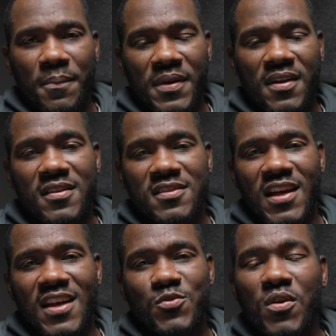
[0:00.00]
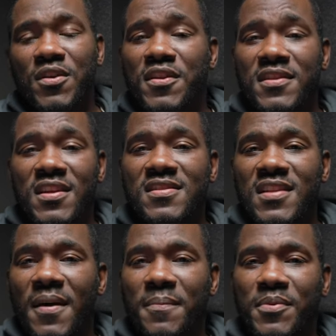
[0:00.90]
because that's one of the things
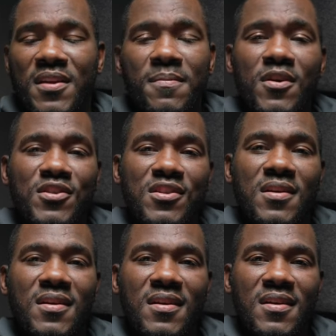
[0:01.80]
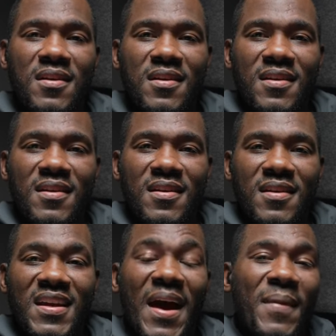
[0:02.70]
that pretty much
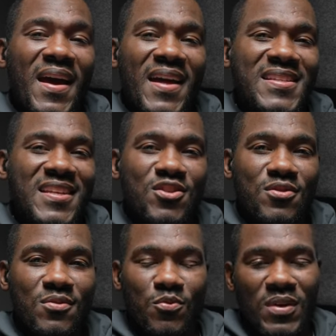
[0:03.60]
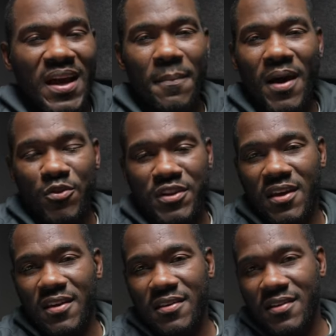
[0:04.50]
got my attention when I'm out
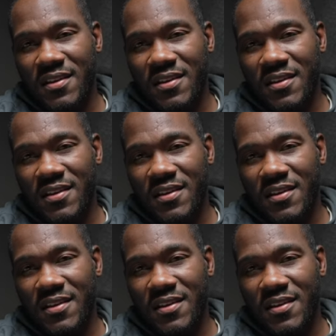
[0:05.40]
there.